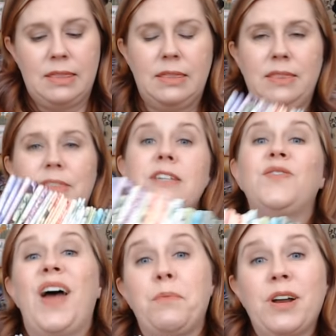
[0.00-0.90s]
these
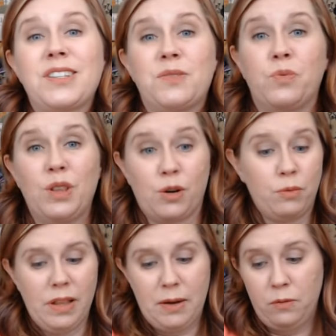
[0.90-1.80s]
fabrics would look
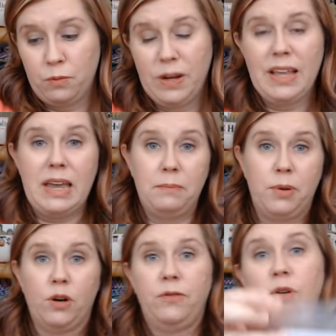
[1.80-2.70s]
really, really
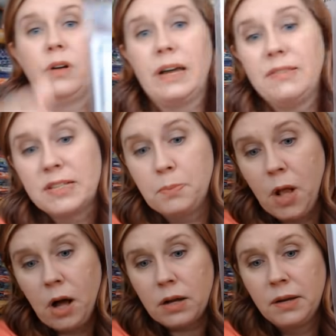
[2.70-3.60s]
beautiful in this
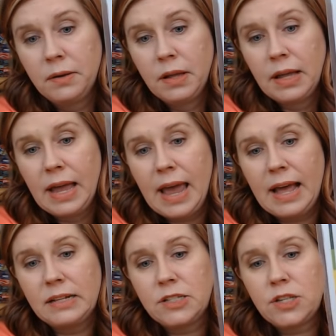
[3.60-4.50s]
block,
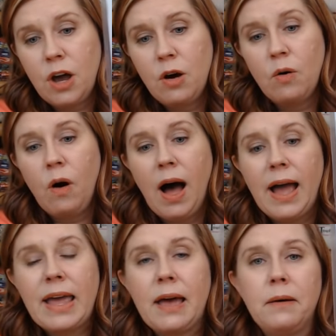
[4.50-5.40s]
and so I
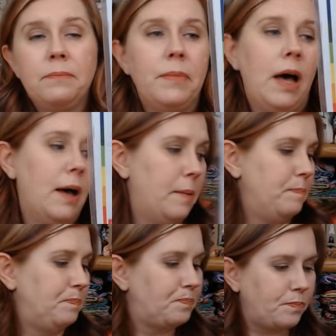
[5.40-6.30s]
am um,
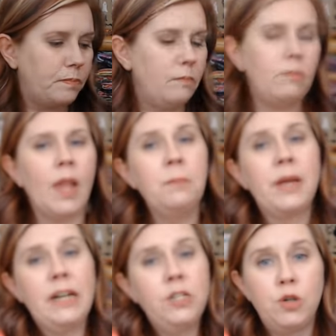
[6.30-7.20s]
I'm
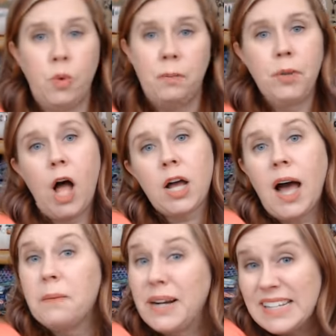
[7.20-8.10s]
gonna do one block.
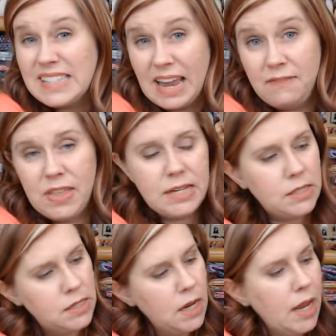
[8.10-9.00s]
I'm gonna save
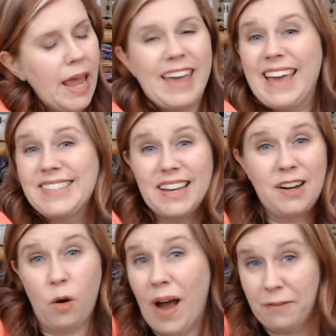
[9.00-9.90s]
this in case I
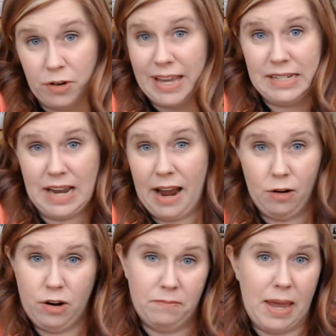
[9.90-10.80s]
don't ever get
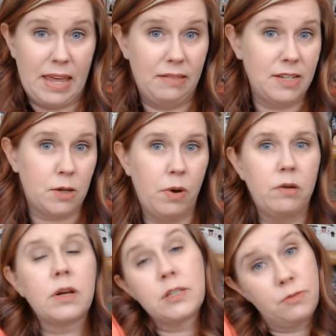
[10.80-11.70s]
tired of making this quilt,
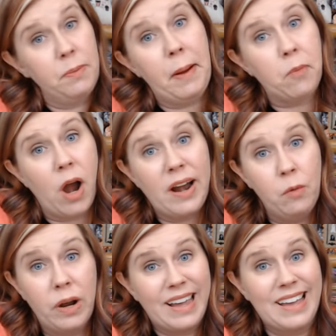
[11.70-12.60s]
because remember, I don't
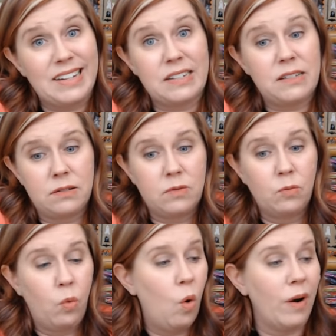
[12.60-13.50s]
want to get
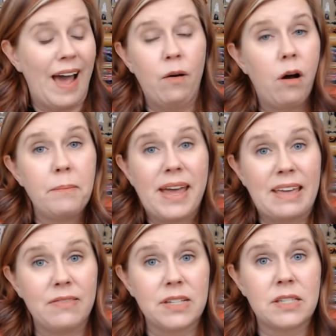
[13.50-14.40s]
worn out on
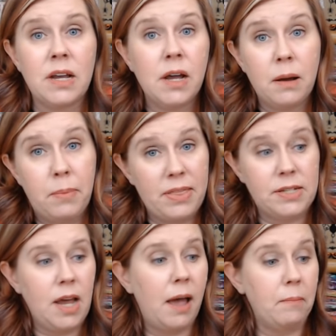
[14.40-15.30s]
making this by the
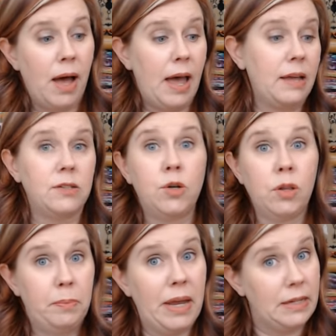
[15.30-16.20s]
time my Tula
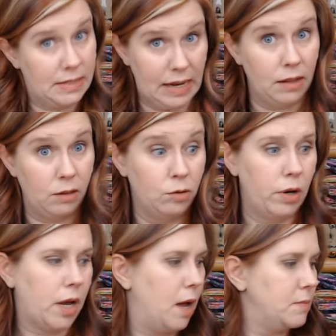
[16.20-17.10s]
Pink de la Luna
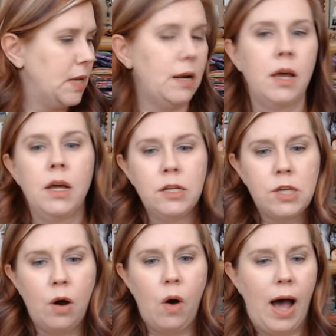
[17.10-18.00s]
comes in.
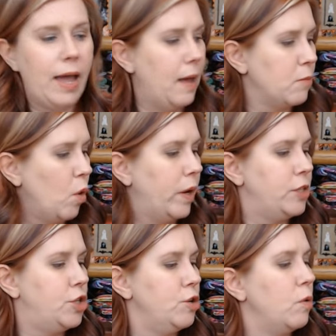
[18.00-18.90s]
So I am going
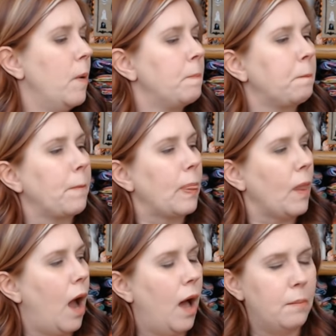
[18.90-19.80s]
to
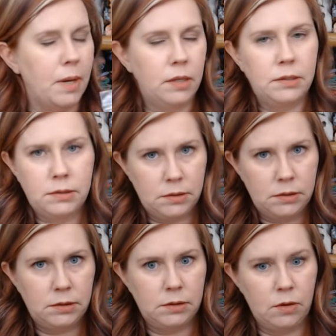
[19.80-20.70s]
um,
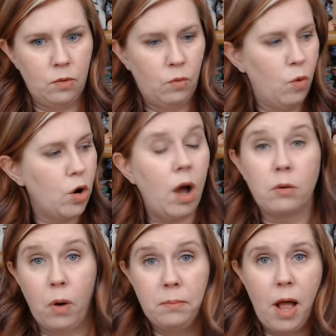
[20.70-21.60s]
work on
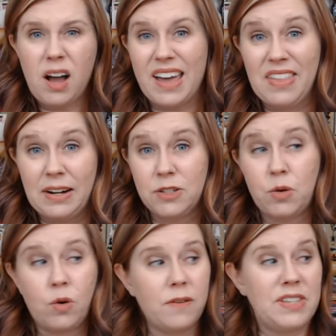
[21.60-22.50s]
one block and then
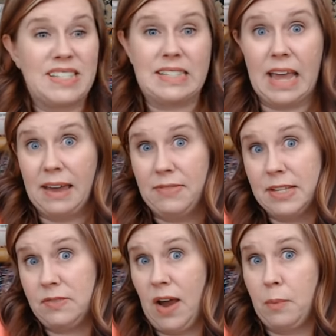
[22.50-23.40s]
sort of save
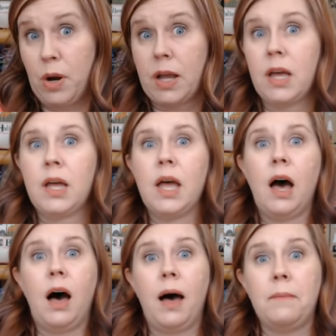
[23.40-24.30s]
this fabric
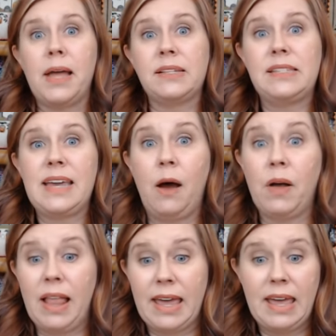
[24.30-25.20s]
um, and see how I
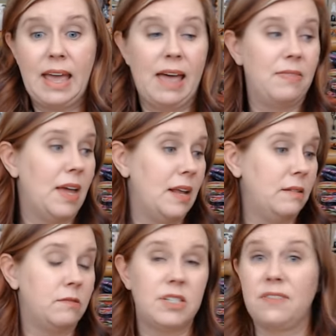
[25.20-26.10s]
like it, and
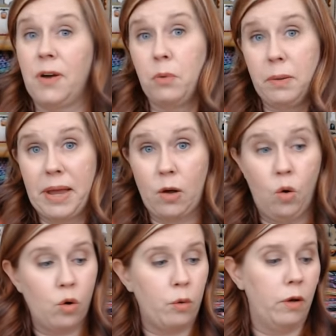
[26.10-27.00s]
then see if I want to make a
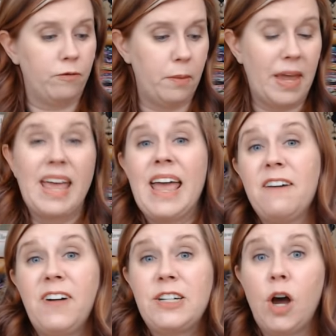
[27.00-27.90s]
whole quilt from it.
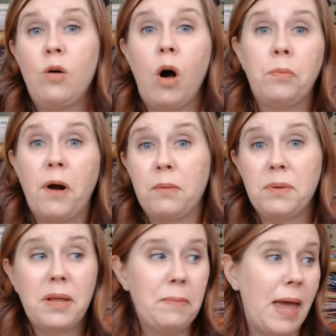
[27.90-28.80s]
If I don't, I'll
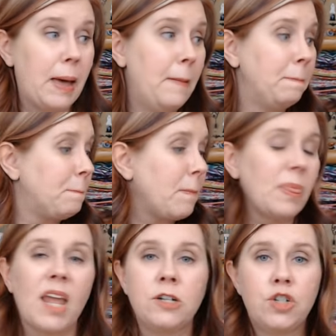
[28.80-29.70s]
probably make
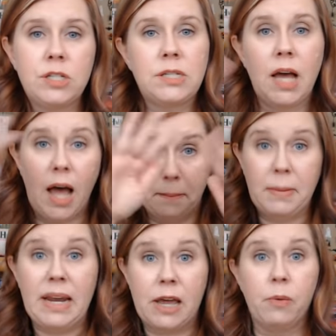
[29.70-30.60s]
just a, a
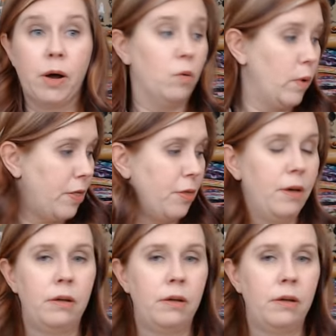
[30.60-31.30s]
mini quilt with